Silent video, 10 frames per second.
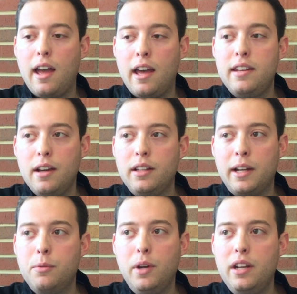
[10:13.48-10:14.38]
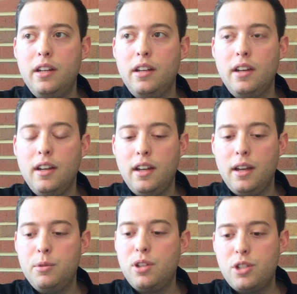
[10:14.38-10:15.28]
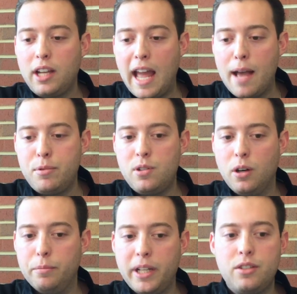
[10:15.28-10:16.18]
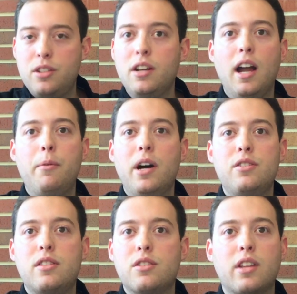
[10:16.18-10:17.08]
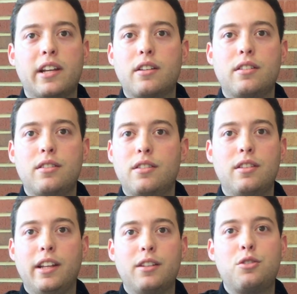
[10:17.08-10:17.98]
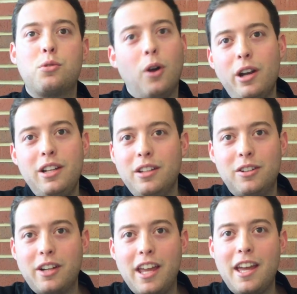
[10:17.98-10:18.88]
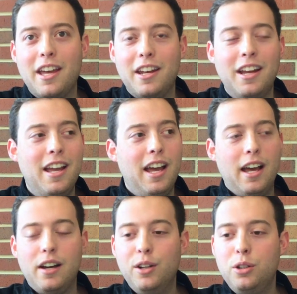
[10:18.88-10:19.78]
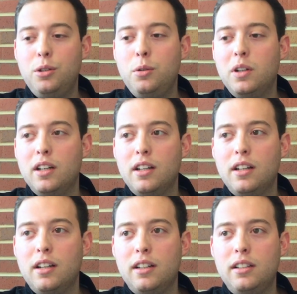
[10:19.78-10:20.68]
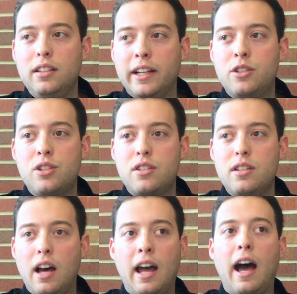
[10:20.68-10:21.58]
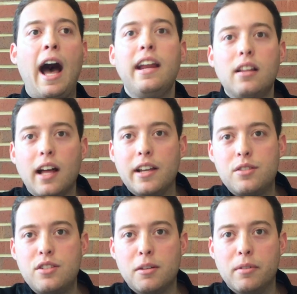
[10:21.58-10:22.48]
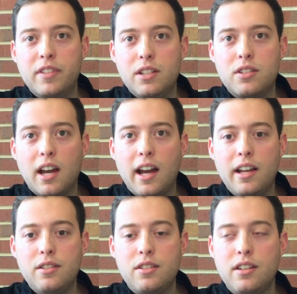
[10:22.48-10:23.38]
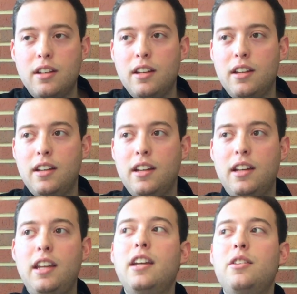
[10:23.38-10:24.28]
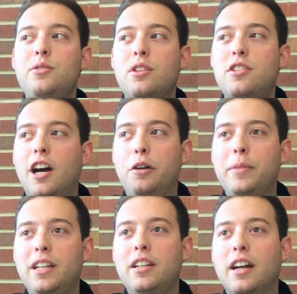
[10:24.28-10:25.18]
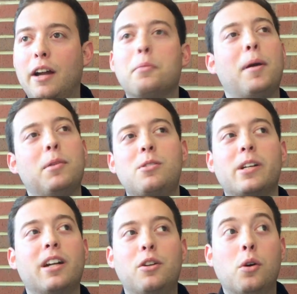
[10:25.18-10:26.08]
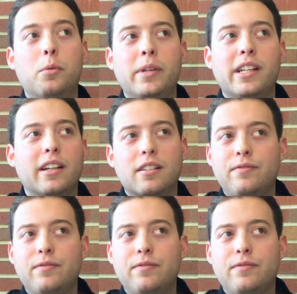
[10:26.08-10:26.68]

And like it was such a capstone because here I was, this like scrawny little kid who like just I idolized some of these guys. Ian used to tell me, I remember during a goal meeting,